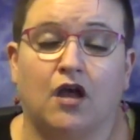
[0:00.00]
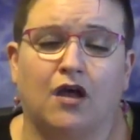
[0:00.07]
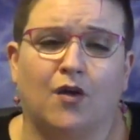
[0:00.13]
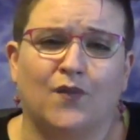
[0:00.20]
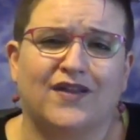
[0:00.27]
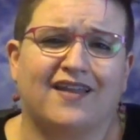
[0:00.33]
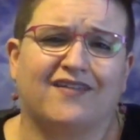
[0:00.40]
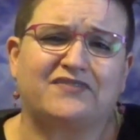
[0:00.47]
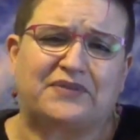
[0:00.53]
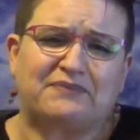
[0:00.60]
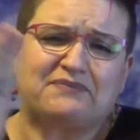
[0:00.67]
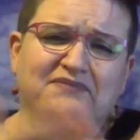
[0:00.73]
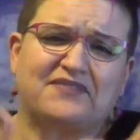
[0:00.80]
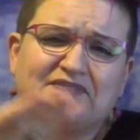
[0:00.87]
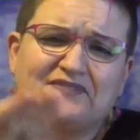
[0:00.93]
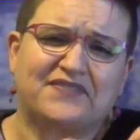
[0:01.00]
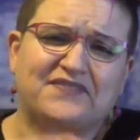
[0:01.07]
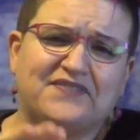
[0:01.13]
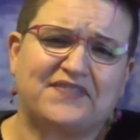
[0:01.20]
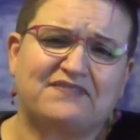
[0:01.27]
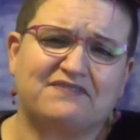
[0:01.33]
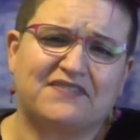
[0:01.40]
Of course, that's not true.
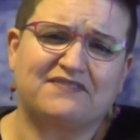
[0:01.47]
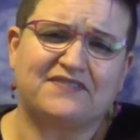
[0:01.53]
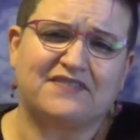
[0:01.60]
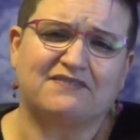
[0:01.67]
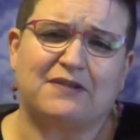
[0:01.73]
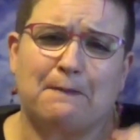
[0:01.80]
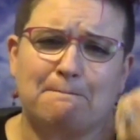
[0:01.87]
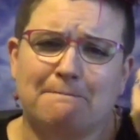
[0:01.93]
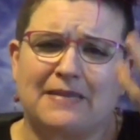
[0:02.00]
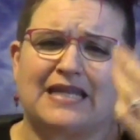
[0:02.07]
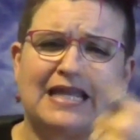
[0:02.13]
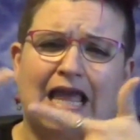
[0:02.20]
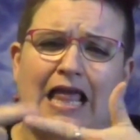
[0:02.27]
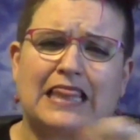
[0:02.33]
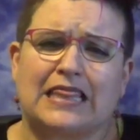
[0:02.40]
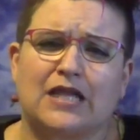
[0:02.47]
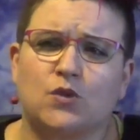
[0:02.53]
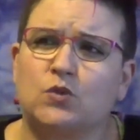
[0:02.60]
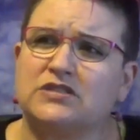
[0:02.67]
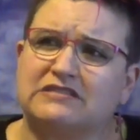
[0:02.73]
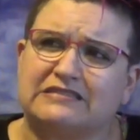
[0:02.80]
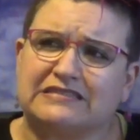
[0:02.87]
We have tons
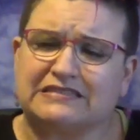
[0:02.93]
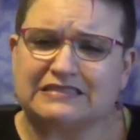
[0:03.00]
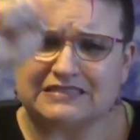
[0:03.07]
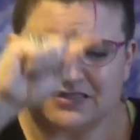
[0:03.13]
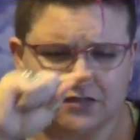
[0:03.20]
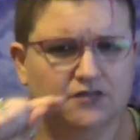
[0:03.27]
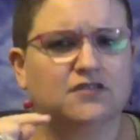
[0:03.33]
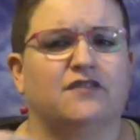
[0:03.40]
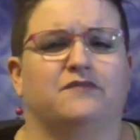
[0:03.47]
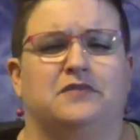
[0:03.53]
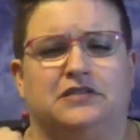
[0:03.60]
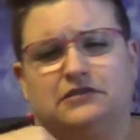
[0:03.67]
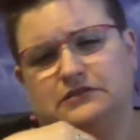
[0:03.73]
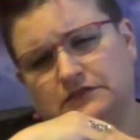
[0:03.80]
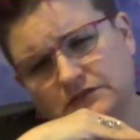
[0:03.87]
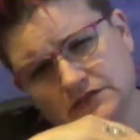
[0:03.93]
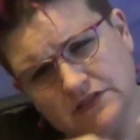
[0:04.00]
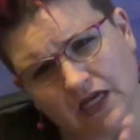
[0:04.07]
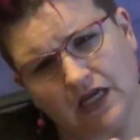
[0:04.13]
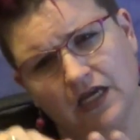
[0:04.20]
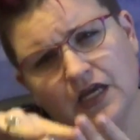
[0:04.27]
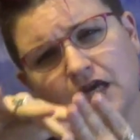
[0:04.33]
of research to back it up
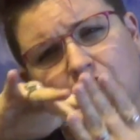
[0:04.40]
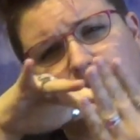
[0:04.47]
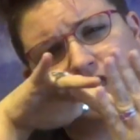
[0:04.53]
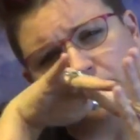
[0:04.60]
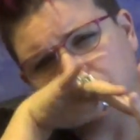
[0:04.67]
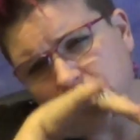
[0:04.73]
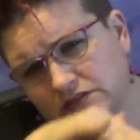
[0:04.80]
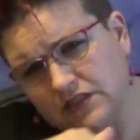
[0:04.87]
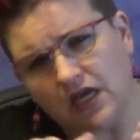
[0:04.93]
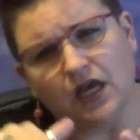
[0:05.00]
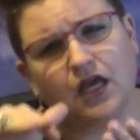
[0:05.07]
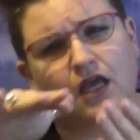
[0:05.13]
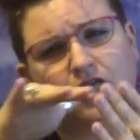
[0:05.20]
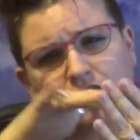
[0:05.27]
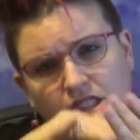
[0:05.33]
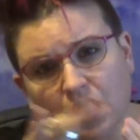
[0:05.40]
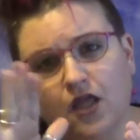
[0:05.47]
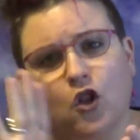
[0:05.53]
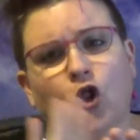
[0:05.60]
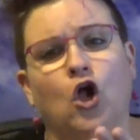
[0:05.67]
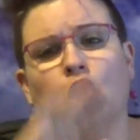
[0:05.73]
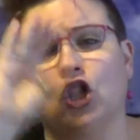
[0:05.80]
from many linguists who have
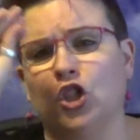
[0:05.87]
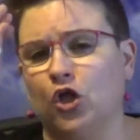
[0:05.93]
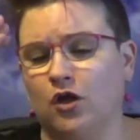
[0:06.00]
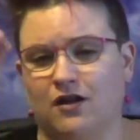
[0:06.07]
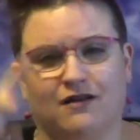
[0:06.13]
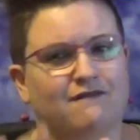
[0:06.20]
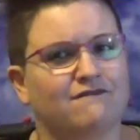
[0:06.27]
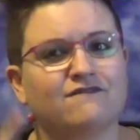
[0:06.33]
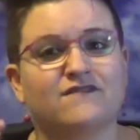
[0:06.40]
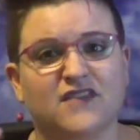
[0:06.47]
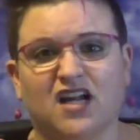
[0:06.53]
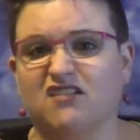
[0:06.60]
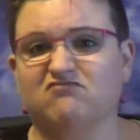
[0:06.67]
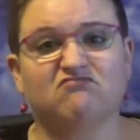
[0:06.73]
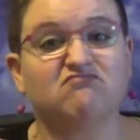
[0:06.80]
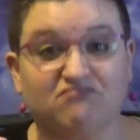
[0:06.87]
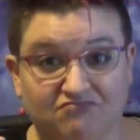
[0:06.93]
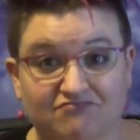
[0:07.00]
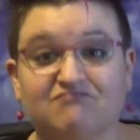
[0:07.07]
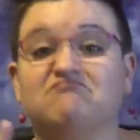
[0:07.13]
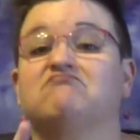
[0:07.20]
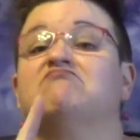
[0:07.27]
studied for years
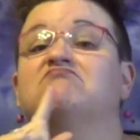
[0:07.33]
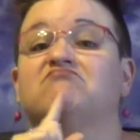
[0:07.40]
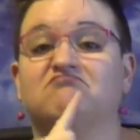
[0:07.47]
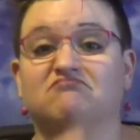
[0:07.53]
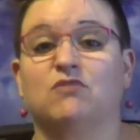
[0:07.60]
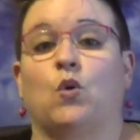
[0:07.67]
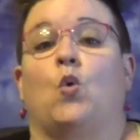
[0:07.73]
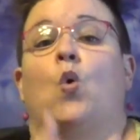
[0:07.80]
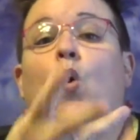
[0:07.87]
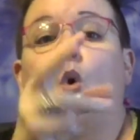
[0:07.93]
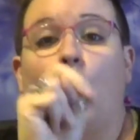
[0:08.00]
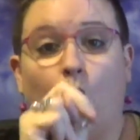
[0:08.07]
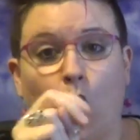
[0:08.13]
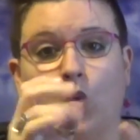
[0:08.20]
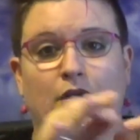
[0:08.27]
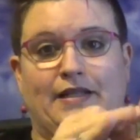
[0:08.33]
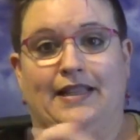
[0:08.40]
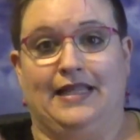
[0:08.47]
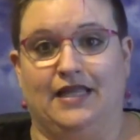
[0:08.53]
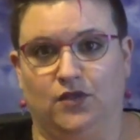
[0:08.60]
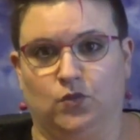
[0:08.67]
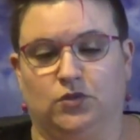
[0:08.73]
upon years,
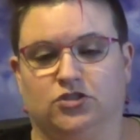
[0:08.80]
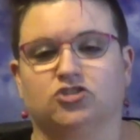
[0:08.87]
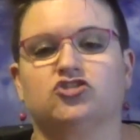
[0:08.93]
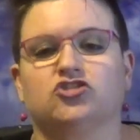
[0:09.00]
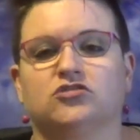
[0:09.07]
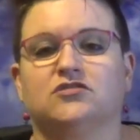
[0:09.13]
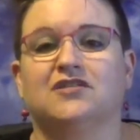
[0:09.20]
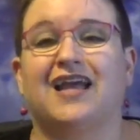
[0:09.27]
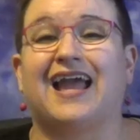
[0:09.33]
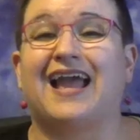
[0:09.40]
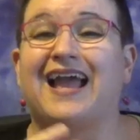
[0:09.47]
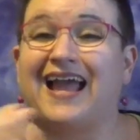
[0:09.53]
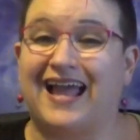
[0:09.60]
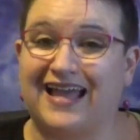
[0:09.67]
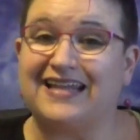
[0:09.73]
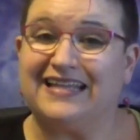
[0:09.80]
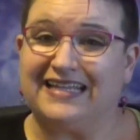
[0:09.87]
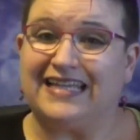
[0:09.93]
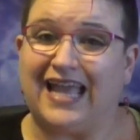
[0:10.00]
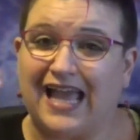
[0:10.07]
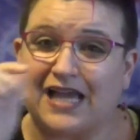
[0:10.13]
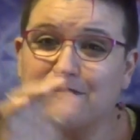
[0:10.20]
actually saying that
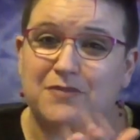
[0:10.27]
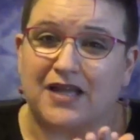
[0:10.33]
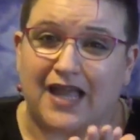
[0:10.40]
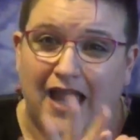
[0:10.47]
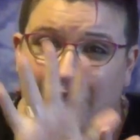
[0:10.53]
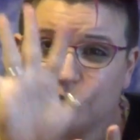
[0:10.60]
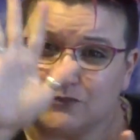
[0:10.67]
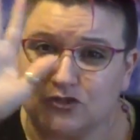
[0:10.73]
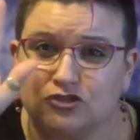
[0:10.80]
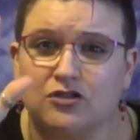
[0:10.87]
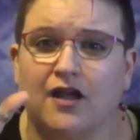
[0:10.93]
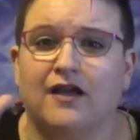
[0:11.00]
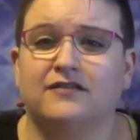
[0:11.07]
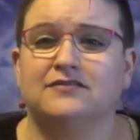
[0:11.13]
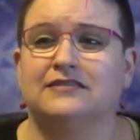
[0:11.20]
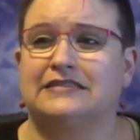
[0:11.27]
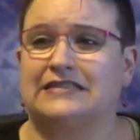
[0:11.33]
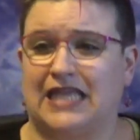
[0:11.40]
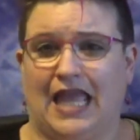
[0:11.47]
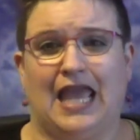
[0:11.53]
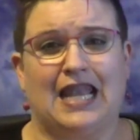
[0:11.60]
ASL is